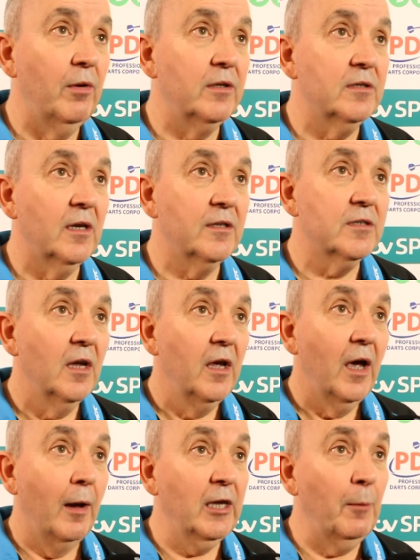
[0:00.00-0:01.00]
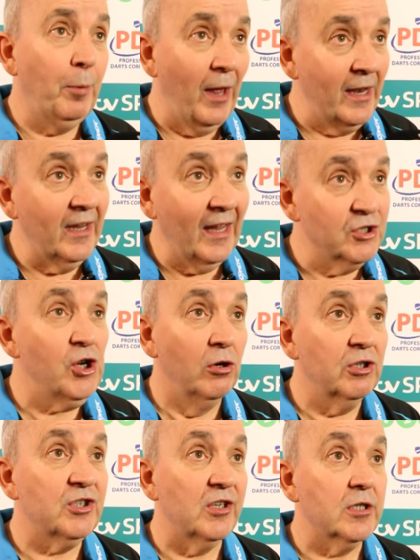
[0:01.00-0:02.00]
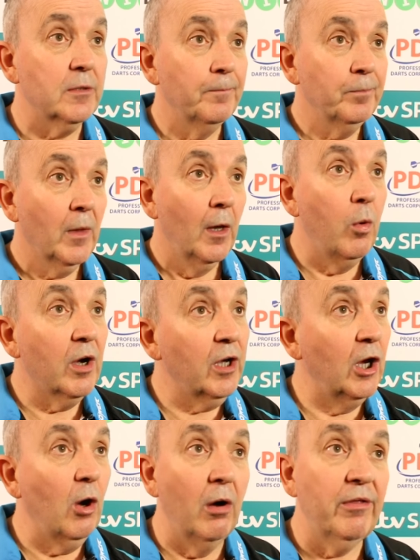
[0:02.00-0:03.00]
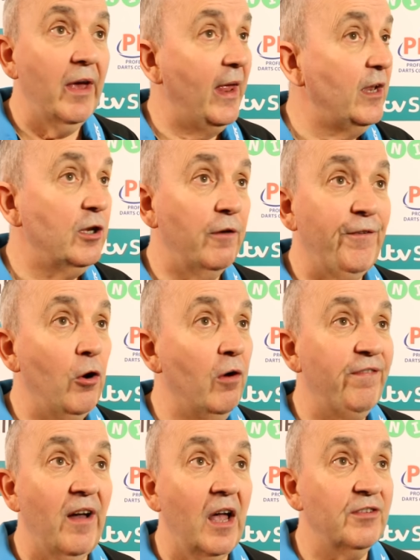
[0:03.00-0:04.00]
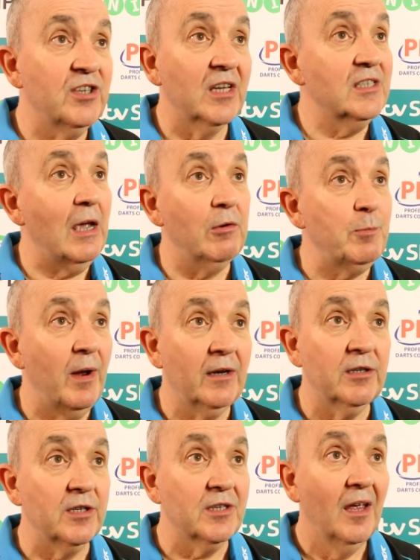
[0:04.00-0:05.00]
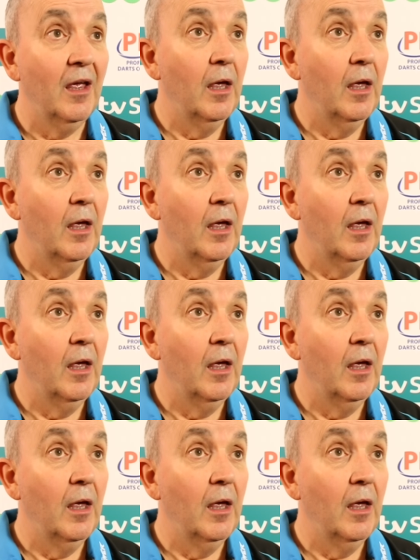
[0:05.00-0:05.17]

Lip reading: It's you're playing against youngsters what can go up there and do 4, 5, 6 hours practice.